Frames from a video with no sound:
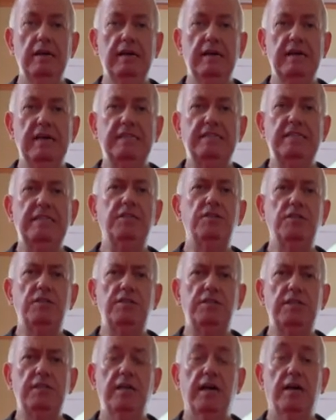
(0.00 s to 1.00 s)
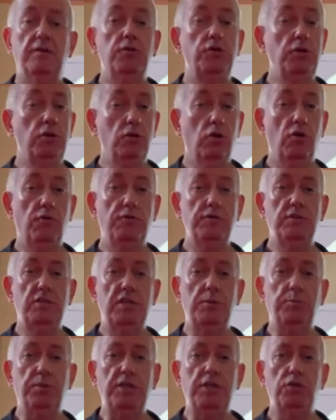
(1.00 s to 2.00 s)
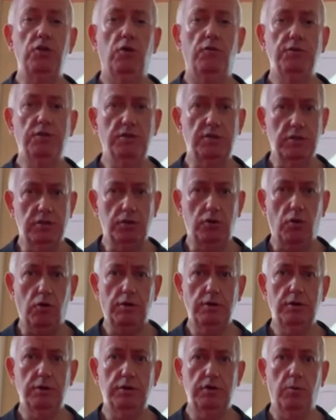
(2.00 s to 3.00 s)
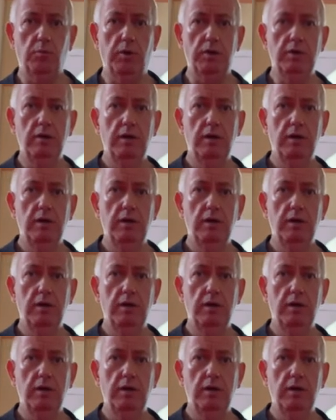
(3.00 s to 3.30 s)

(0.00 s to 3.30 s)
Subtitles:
It's easy to see that. So you'll often see police officers are talking to someone,